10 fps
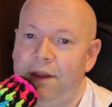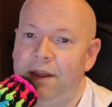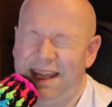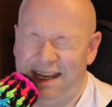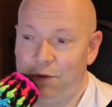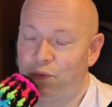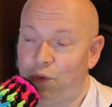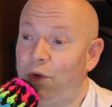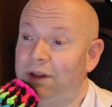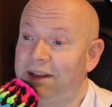And he
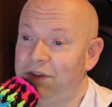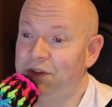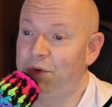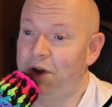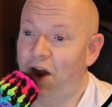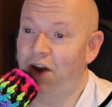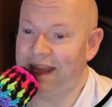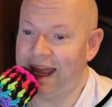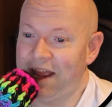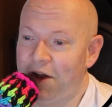rolled into an
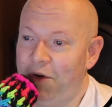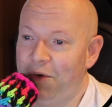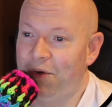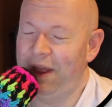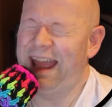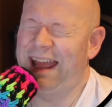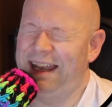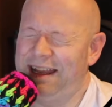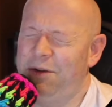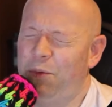RKO. And
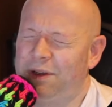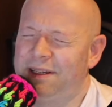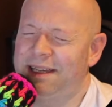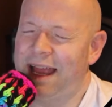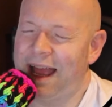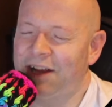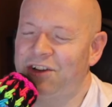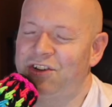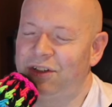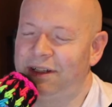it was
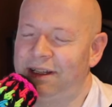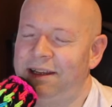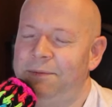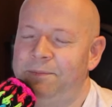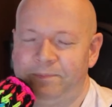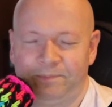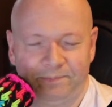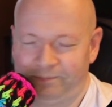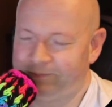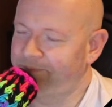actually
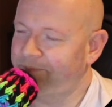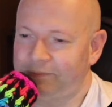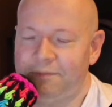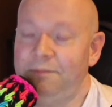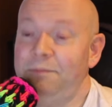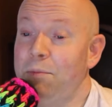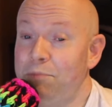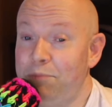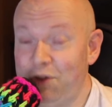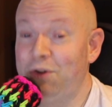
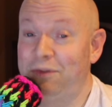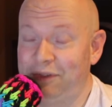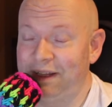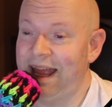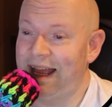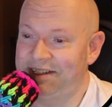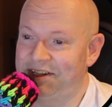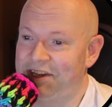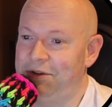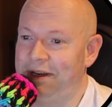beautifully
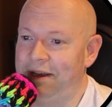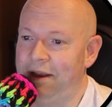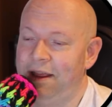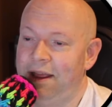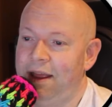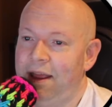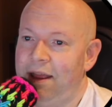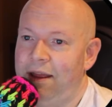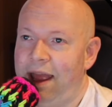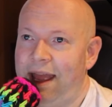executed.
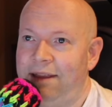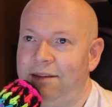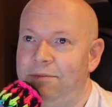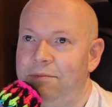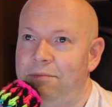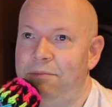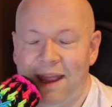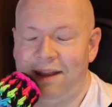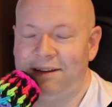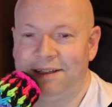And
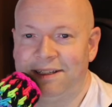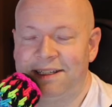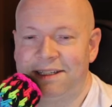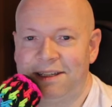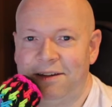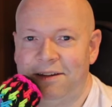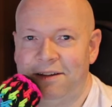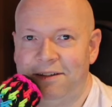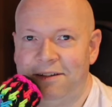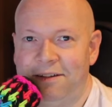man, does...
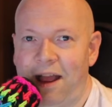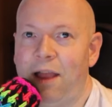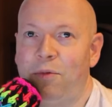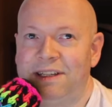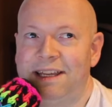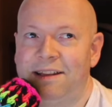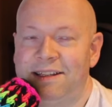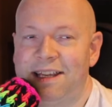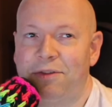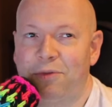I almost said
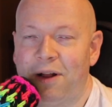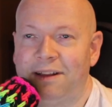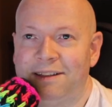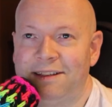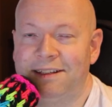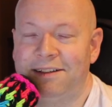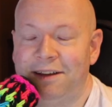Seth Rollins.